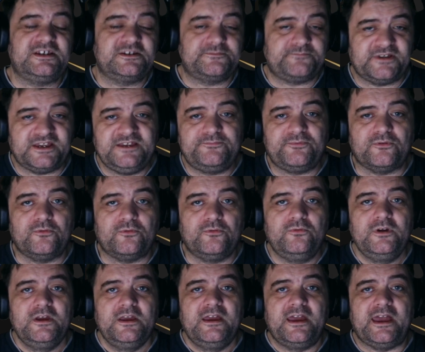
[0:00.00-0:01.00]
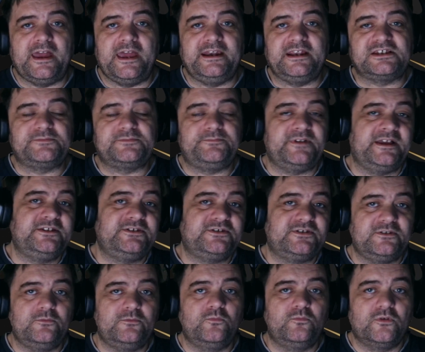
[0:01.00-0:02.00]
people and explain
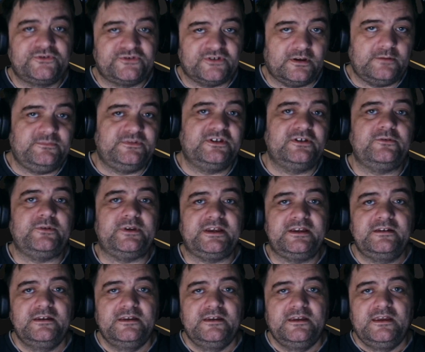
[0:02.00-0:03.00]
to them what I'm doing,